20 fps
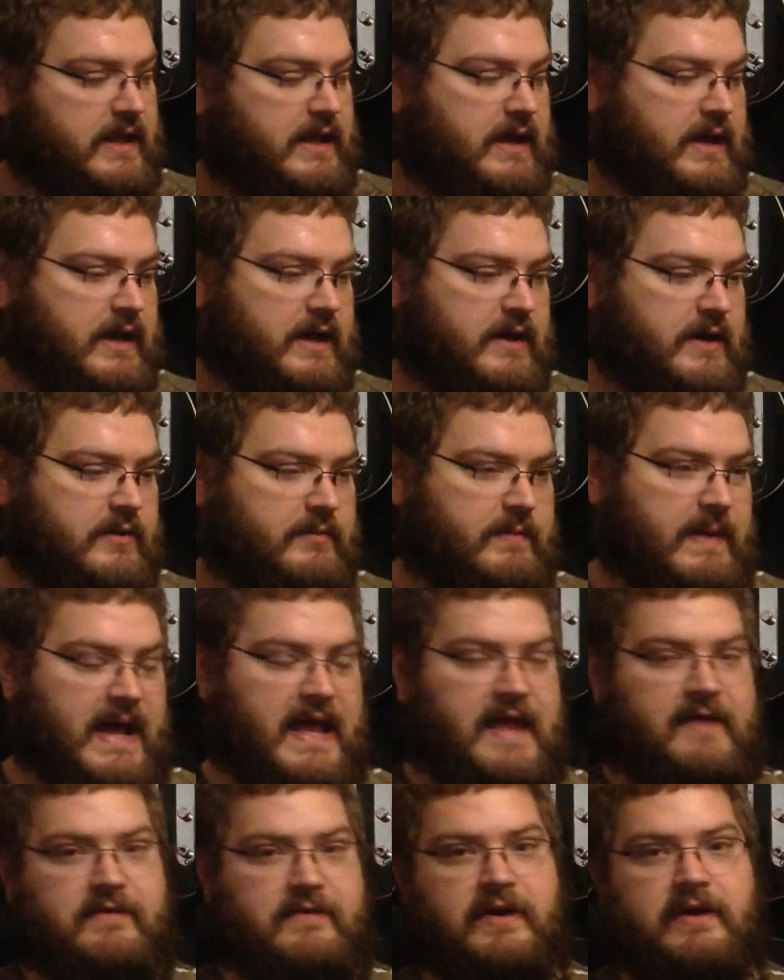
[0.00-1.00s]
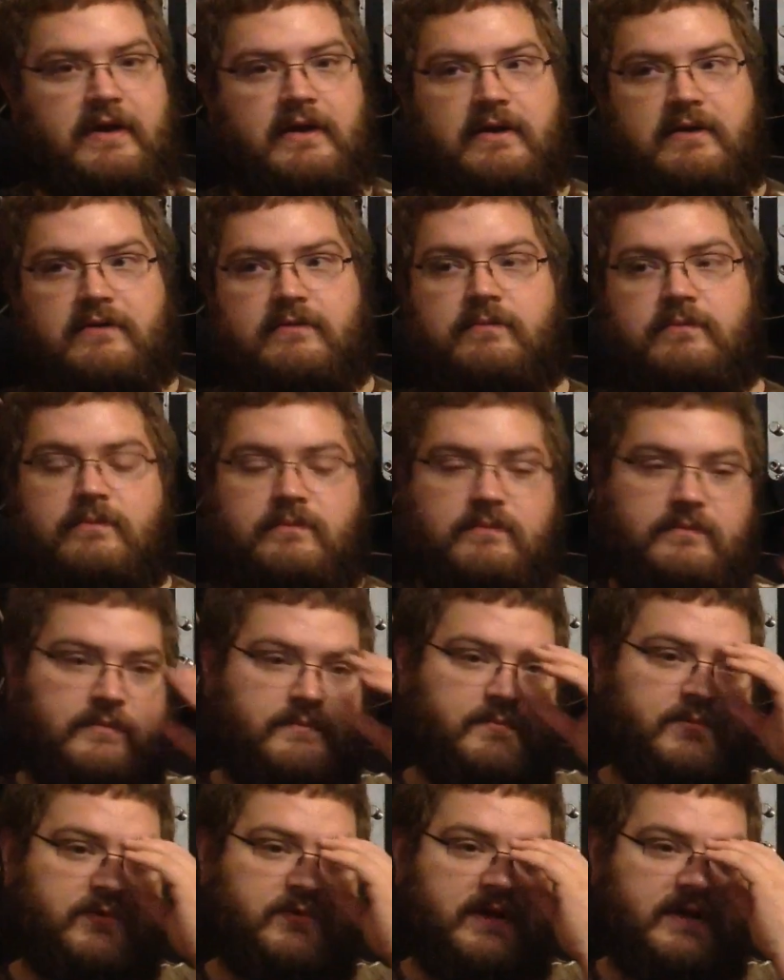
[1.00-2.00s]
Um, I have a uh,
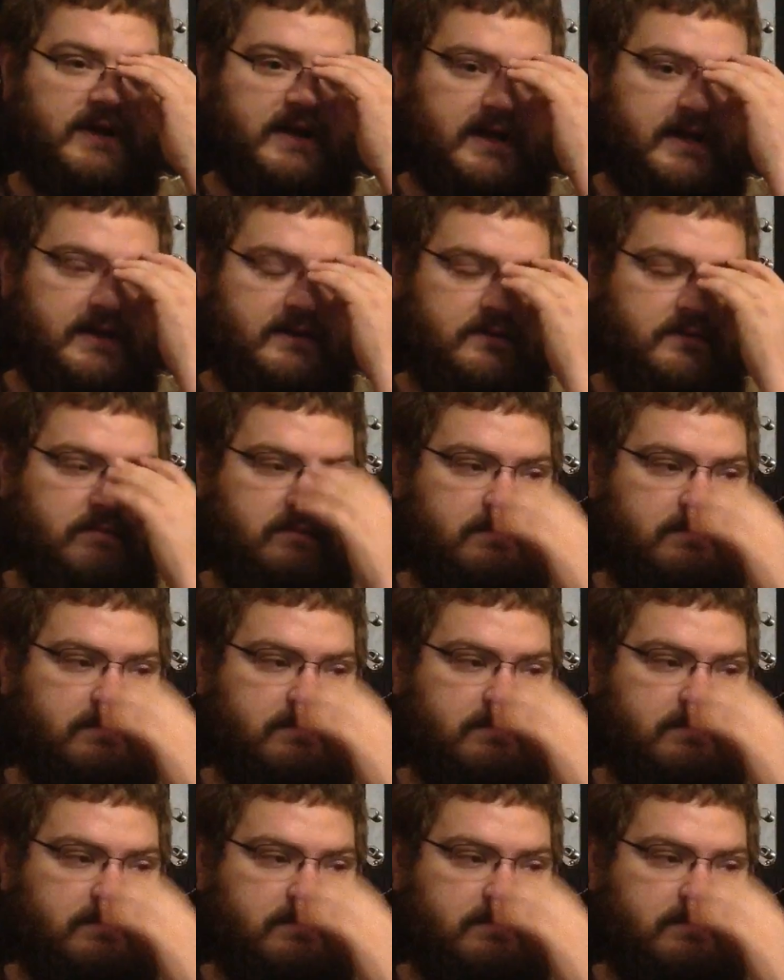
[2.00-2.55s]
Dreadnought